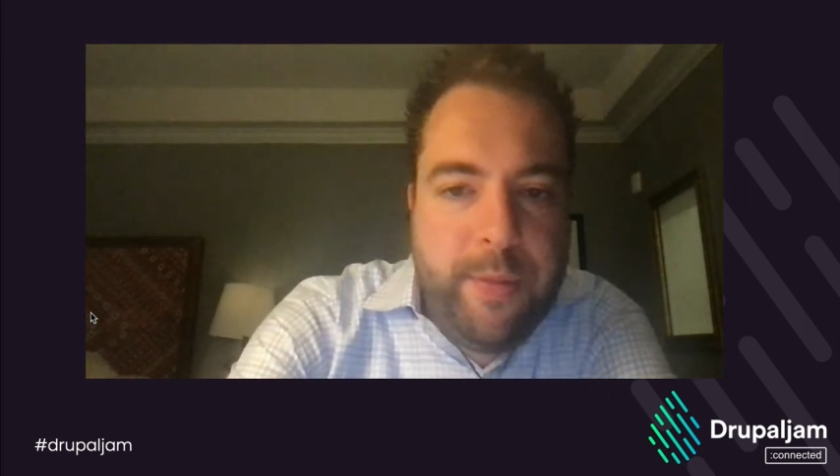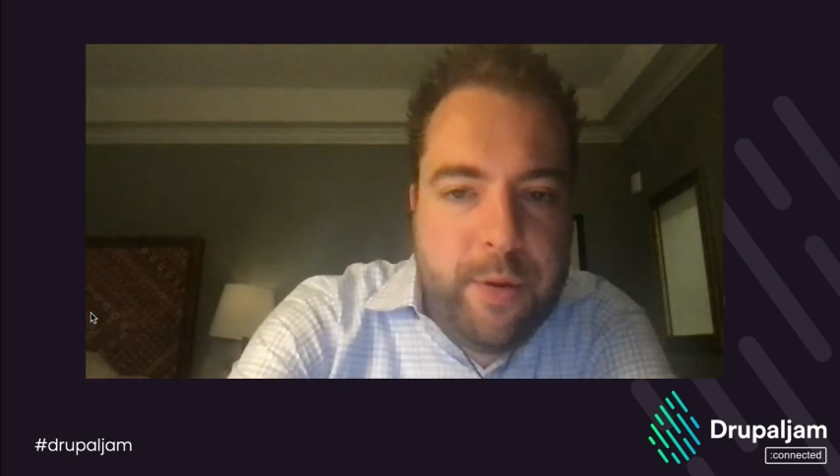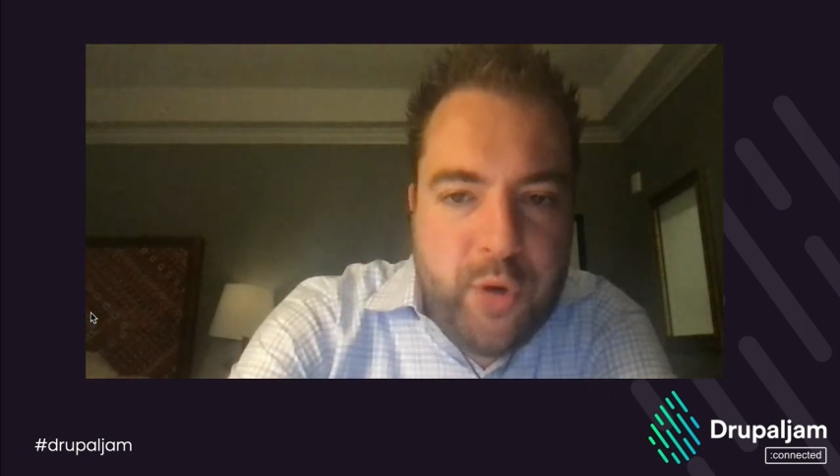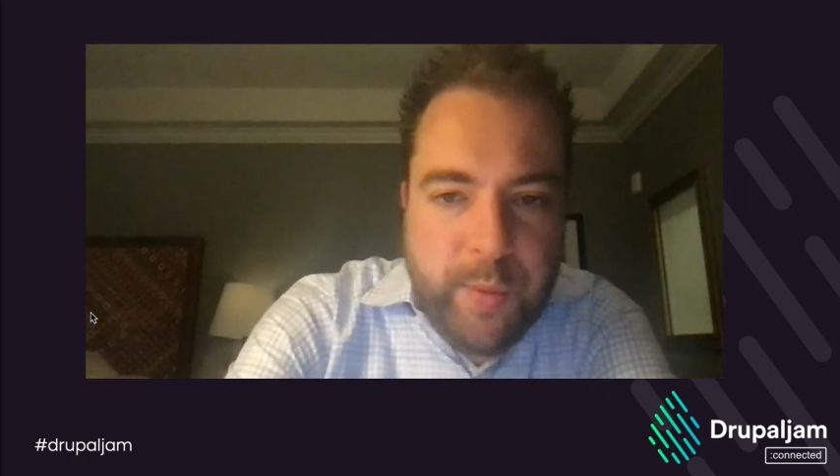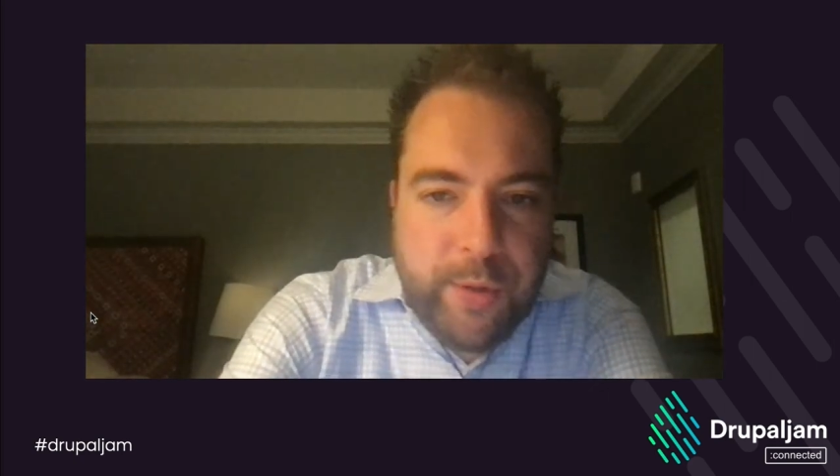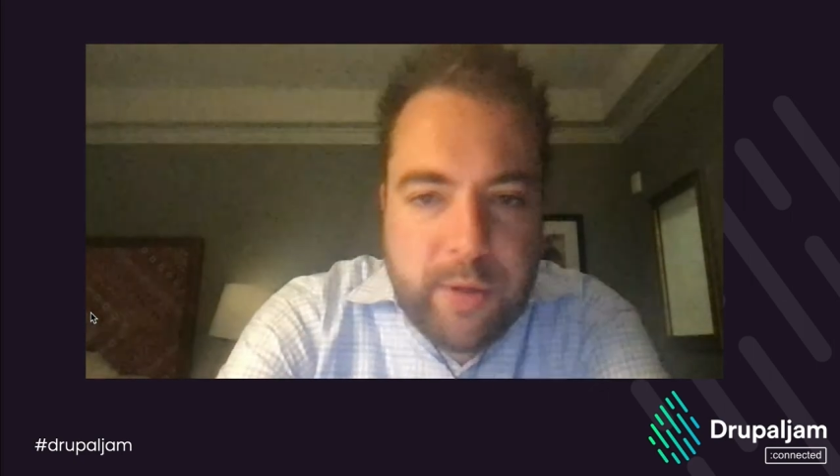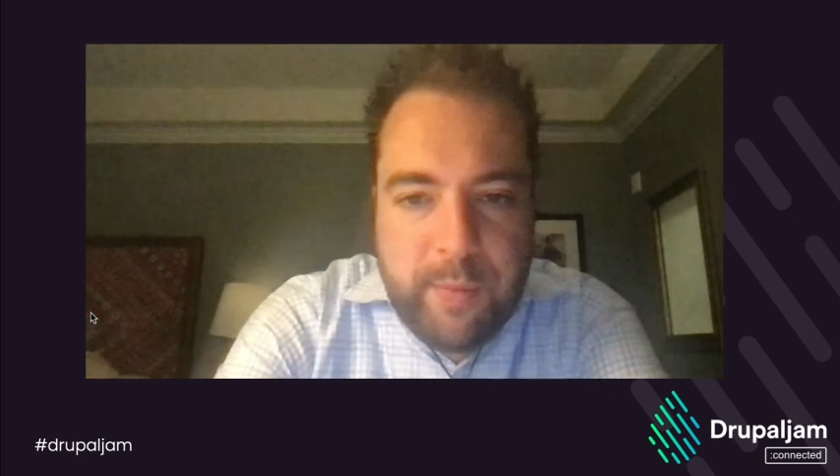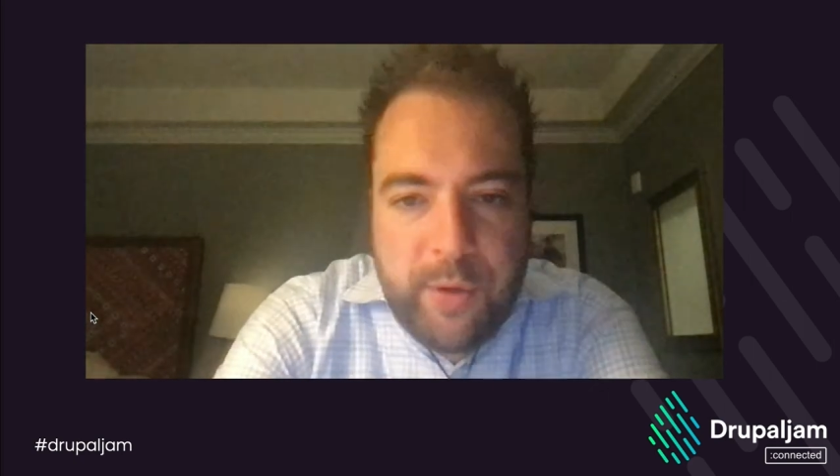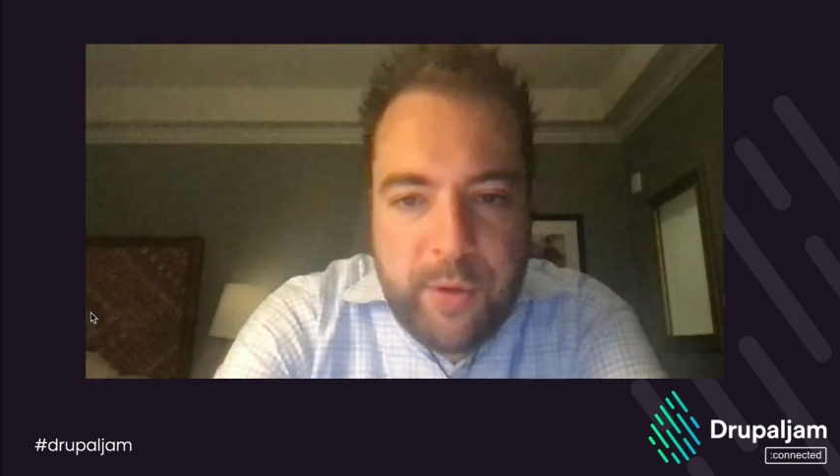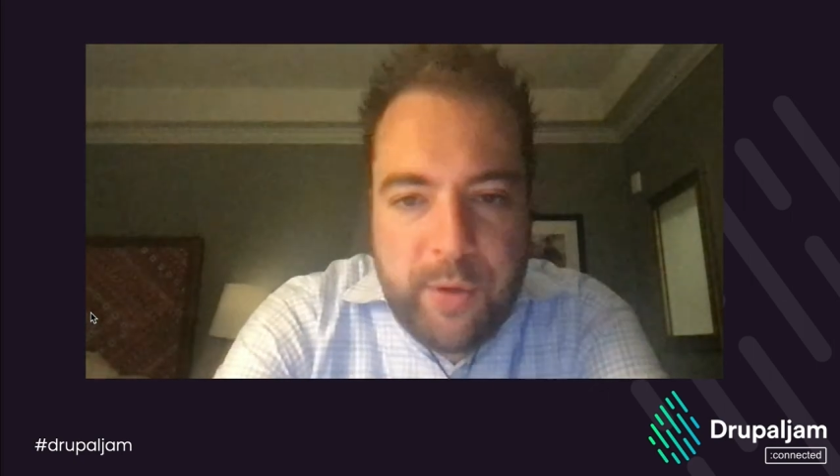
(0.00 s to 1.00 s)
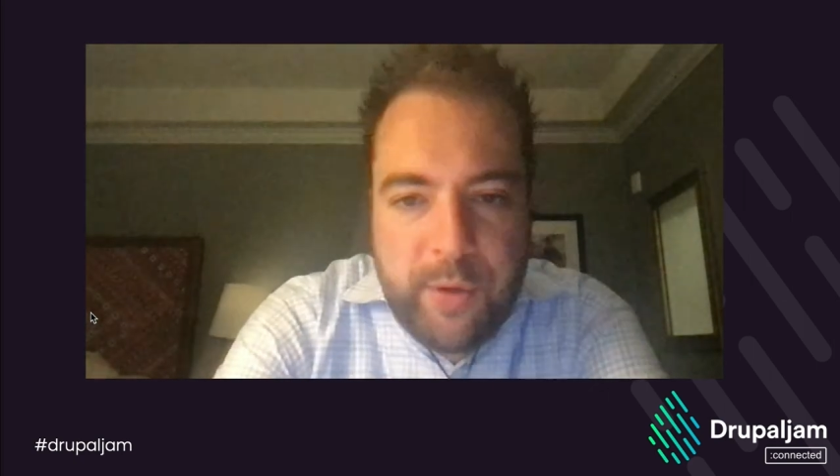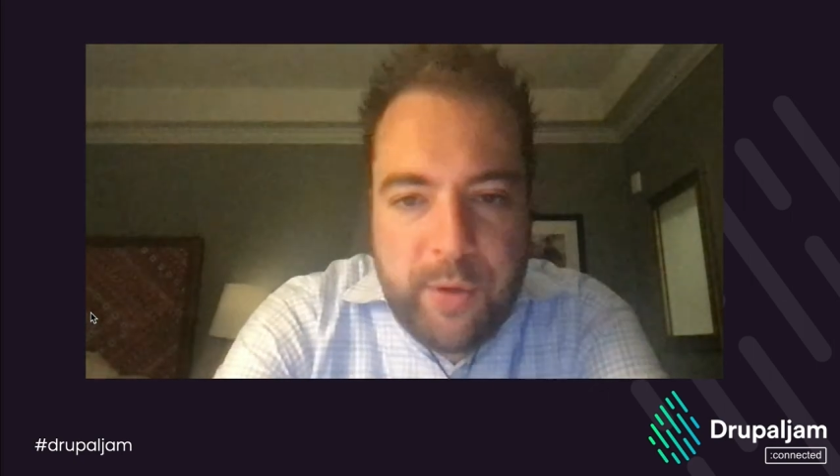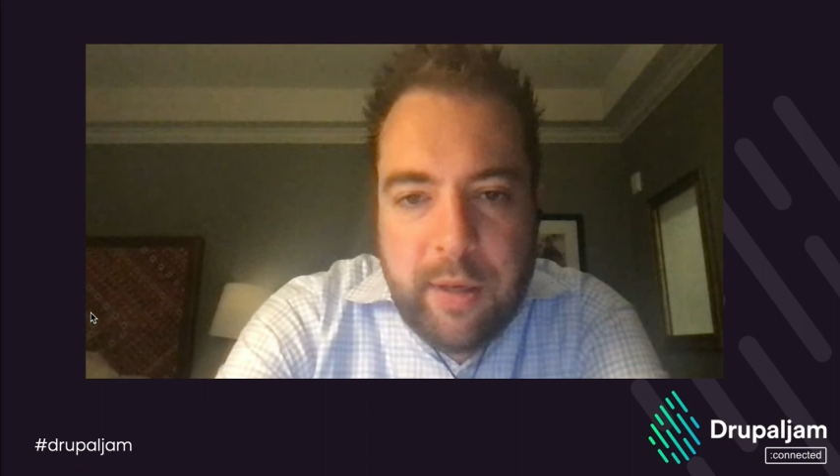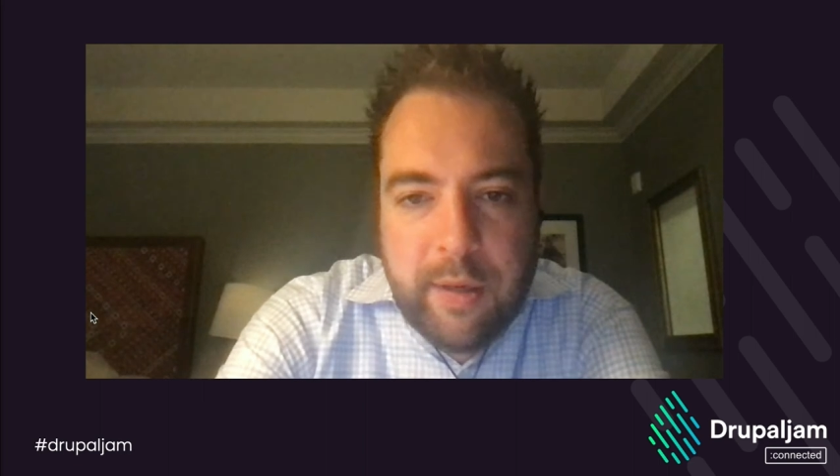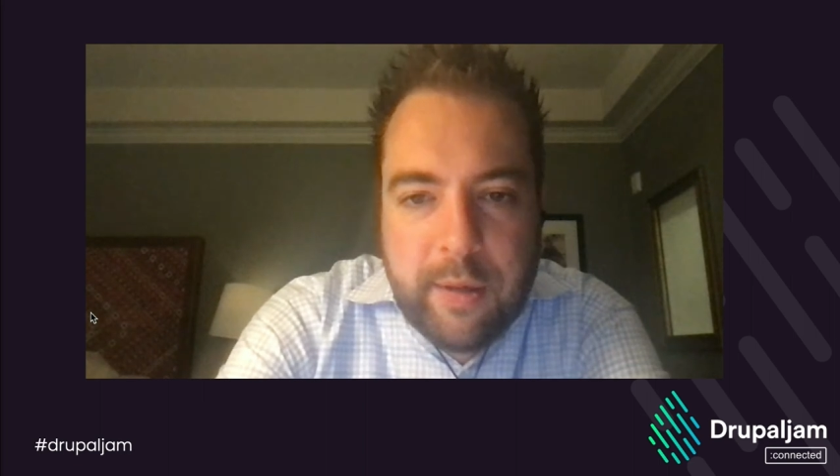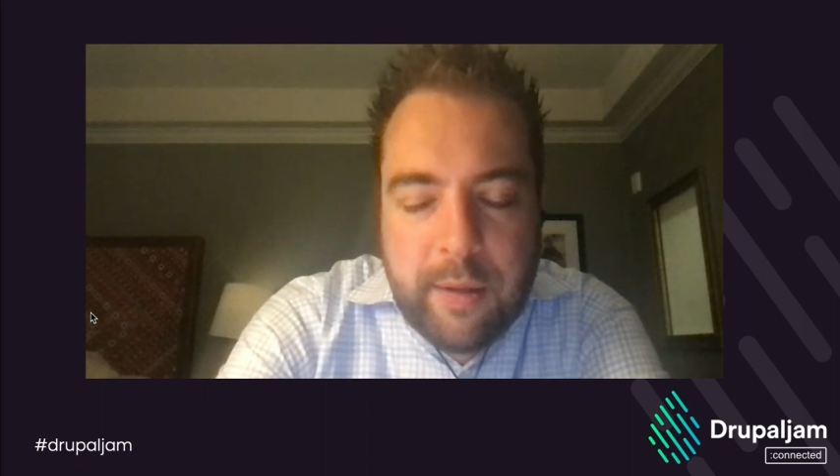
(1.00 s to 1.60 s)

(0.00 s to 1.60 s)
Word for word: in the Drupal community